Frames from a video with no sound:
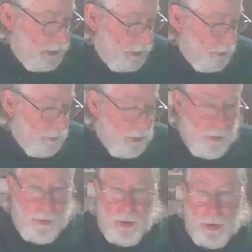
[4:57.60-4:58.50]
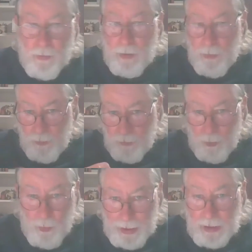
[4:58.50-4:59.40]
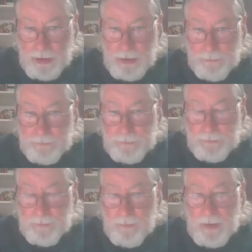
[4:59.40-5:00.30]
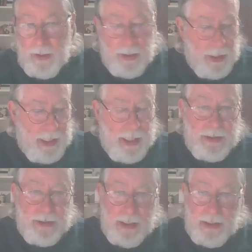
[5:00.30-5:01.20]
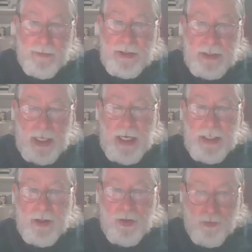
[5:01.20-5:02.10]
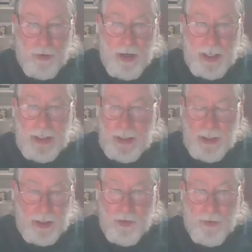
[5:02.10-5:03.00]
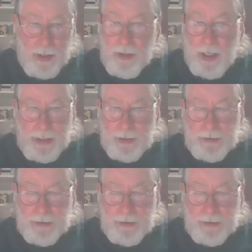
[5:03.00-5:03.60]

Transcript: you can remove the wicks and set them aside to dry in indirect light.